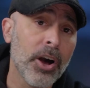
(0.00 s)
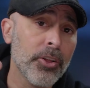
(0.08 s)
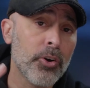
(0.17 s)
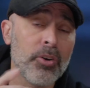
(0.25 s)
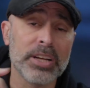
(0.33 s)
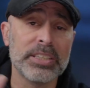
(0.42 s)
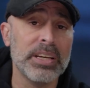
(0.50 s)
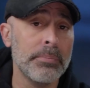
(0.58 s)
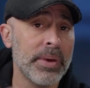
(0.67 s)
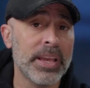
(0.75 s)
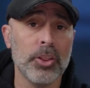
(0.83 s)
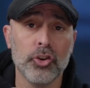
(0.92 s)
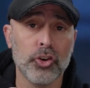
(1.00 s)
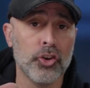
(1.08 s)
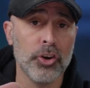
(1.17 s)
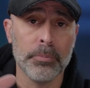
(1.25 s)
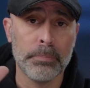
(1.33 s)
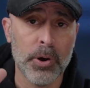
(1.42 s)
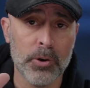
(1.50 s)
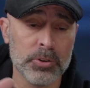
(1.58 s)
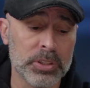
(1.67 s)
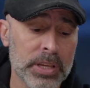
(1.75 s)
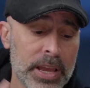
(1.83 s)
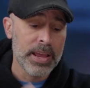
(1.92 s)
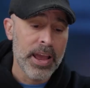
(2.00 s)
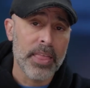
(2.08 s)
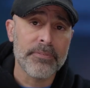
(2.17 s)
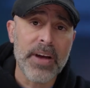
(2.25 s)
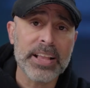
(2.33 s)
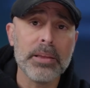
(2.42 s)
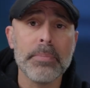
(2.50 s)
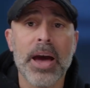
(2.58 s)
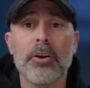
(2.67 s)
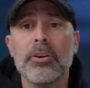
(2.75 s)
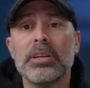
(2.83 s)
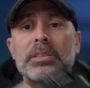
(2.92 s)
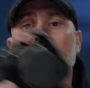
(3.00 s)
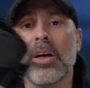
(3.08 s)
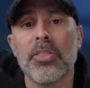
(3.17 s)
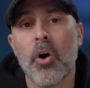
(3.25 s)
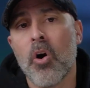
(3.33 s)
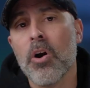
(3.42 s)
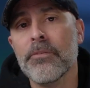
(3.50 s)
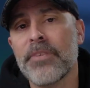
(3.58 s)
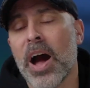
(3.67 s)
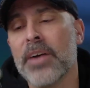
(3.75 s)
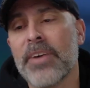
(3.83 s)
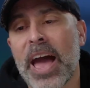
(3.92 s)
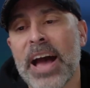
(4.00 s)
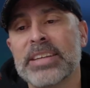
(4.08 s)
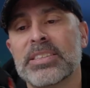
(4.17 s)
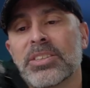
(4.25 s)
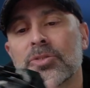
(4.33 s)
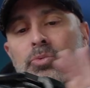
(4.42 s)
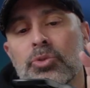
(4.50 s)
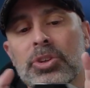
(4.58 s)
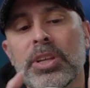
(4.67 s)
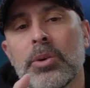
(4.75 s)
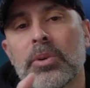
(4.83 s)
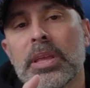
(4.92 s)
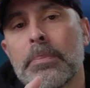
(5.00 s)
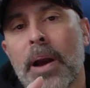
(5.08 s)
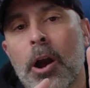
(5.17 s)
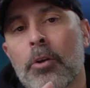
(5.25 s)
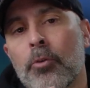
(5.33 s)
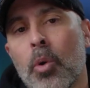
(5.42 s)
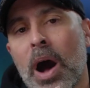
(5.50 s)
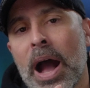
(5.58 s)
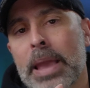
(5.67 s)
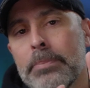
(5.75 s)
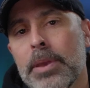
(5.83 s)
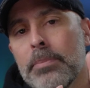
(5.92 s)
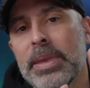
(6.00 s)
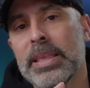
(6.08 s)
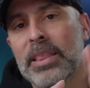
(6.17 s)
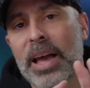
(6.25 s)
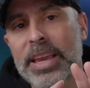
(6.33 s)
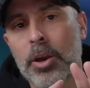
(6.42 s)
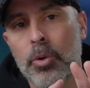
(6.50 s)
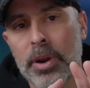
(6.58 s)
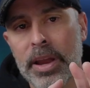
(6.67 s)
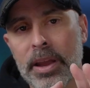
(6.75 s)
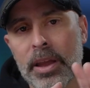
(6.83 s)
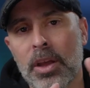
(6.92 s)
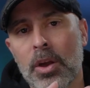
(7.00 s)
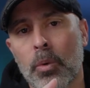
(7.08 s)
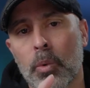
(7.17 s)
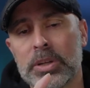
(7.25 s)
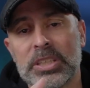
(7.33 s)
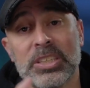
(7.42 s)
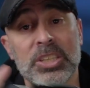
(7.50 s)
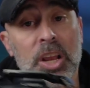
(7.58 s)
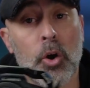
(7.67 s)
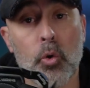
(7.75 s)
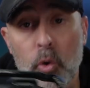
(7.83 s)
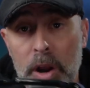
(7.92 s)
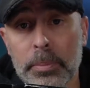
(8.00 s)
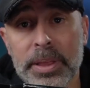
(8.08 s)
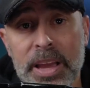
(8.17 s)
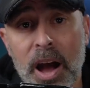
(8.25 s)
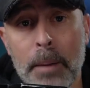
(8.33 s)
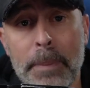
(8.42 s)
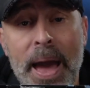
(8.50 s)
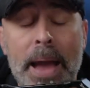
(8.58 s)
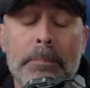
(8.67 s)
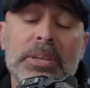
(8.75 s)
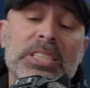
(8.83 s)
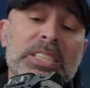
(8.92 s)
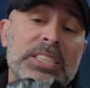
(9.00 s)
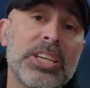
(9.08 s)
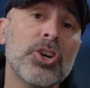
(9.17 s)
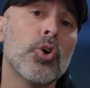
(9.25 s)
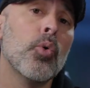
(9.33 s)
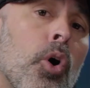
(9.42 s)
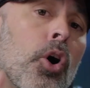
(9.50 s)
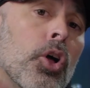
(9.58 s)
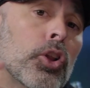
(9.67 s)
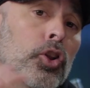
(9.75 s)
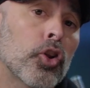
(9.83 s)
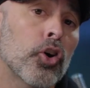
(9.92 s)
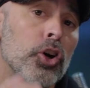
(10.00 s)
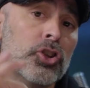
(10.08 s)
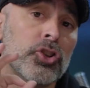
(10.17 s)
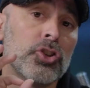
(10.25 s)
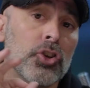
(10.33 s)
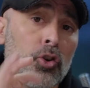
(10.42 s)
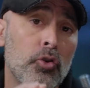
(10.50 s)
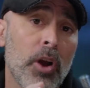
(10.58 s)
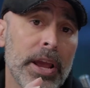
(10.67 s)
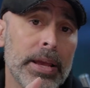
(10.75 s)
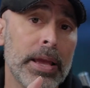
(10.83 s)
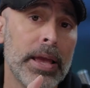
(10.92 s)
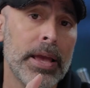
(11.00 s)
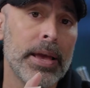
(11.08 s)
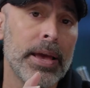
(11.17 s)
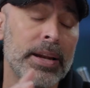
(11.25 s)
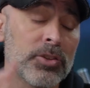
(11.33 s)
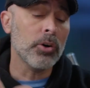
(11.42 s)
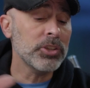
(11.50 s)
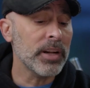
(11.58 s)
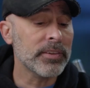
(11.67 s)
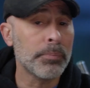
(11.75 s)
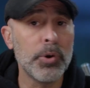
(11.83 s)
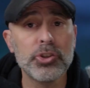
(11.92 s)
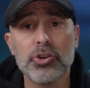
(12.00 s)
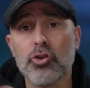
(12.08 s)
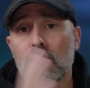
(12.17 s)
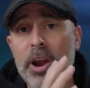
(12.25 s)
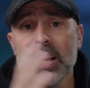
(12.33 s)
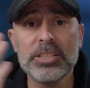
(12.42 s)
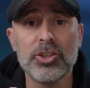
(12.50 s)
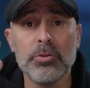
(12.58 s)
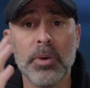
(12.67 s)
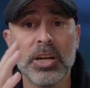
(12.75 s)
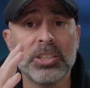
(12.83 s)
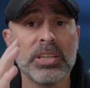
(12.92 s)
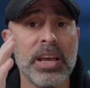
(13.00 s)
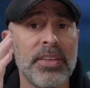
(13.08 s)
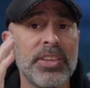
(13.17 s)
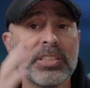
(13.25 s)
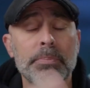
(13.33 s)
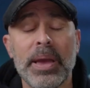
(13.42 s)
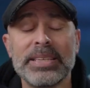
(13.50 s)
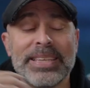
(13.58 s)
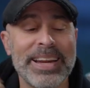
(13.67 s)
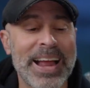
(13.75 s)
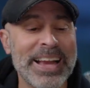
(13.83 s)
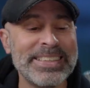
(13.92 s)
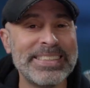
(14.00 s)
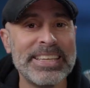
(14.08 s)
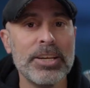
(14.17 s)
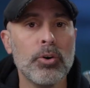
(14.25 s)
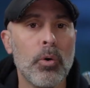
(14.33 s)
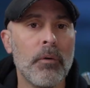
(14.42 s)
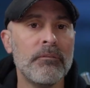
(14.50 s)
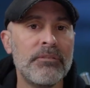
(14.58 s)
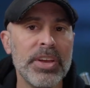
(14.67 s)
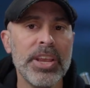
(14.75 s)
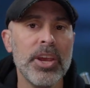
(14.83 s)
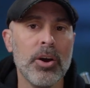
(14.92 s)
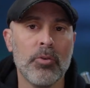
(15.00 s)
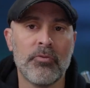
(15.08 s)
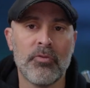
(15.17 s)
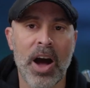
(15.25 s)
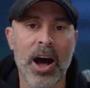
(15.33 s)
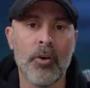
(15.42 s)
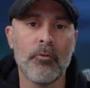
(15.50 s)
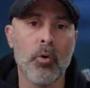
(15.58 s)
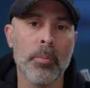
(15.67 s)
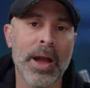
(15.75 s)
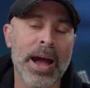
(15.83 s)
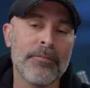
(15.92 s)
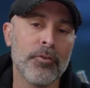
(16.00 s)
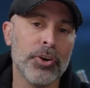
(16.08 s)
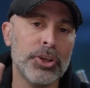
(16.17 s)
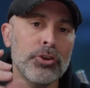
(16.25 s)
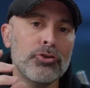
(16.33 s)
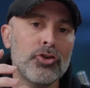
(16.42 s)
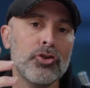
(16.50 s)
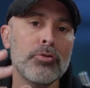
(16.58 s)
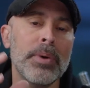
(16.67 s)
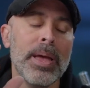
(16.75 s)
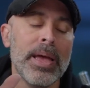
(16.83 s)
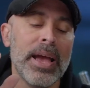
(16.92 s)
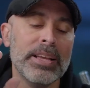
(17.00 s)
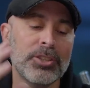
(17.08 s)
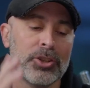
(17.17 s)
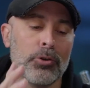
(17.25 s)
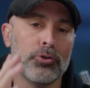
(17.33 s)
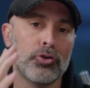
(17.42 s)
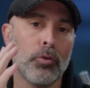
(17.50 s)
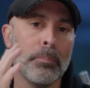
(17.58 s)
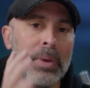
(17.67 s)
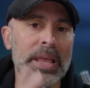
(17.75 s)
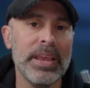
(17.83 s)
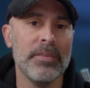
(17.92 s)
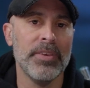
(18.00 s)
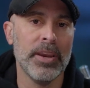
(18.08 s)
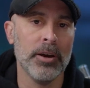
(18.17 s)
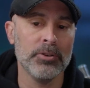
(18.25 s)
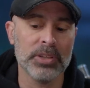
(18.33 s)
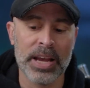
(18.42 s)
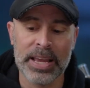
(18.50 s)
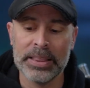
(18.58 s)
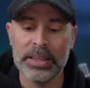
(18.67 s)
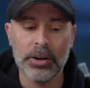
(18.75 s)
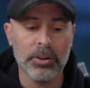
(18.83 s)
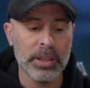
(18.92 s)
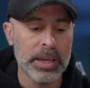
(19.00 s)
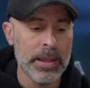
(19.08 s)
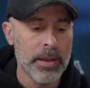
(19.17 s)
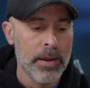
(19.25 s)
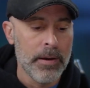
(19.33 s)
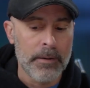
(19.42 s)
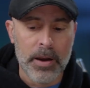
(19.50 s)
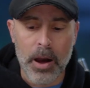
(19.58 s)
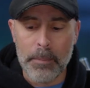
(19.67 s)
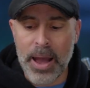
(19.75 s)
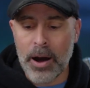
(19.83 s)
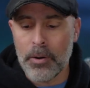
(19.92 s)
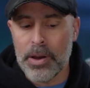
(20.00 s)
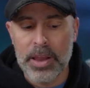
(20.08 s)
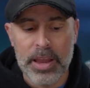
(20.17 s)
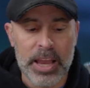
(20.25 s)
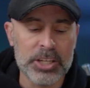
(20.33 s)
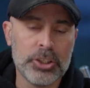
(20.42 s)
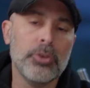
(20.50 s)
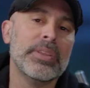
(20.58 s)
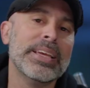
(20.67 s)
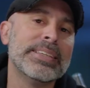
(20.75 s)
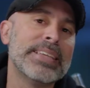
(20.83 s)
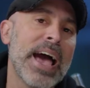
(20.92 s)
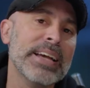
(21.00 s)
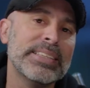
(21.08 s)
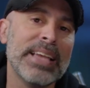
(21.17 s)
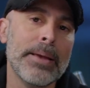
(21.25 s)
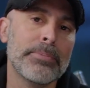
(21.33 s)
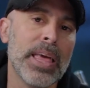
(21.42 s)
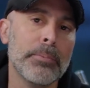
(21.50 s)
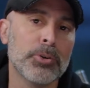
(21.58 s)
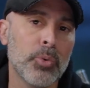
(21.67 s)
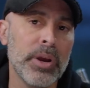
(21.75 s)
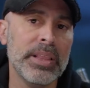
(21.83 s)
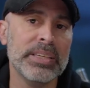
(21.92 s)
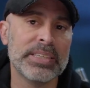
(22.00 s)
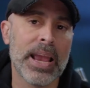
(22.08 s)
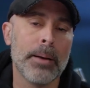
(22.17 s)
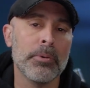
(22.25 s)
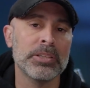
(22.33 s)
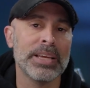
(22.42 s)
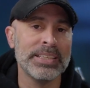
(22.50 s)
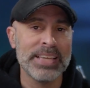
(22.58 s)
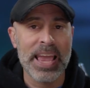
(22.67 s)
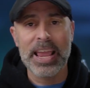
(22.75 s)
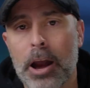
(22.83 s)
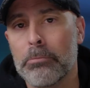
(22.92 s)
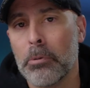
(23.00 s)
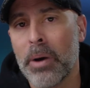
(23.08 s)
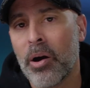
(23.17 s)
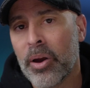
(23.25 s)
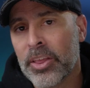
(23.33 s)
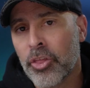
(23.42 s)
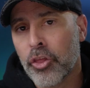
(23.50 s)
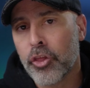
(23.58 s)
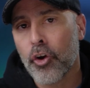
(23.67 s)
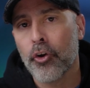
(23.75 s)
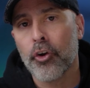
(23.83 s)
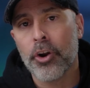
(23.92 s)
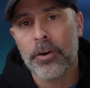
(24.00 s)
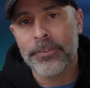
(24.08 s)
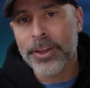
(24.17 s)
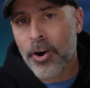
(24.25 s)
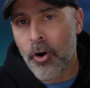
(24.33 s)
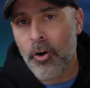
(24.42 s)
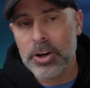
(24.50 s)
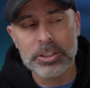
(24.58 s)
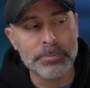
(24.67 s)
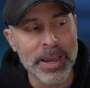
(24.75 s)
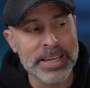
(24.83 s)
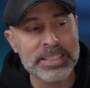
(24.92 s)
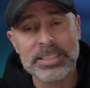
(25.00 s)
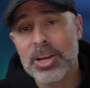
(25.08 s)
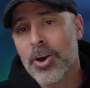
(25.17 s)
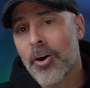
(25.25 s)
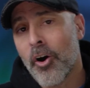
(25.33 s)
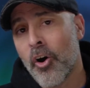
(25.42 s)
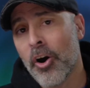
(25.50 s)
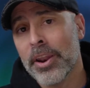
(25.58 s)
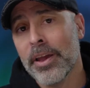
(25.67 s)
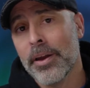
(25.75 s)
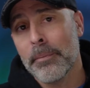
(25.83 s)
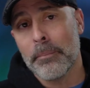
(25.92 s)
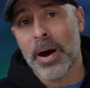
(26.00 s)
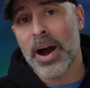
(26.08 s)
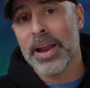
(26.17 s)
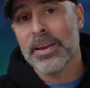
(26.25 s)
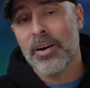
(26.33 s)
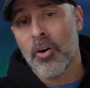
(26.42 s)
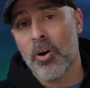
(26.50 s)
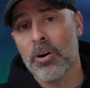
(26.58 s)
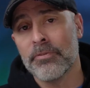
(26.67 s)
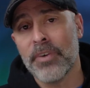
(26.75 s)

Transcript: color correction and make it look good in post. And the fact of the matter is the R five has this really, really powerful I P B Lite codec, which is incredibly compact, but still looks great. And as long as you don't have to push your grade too much, this makes it an ideal video file format for YouTube and social media videos. I can literally come out and shoot the exact same thing between these cameras and take up about a third of the card space on my R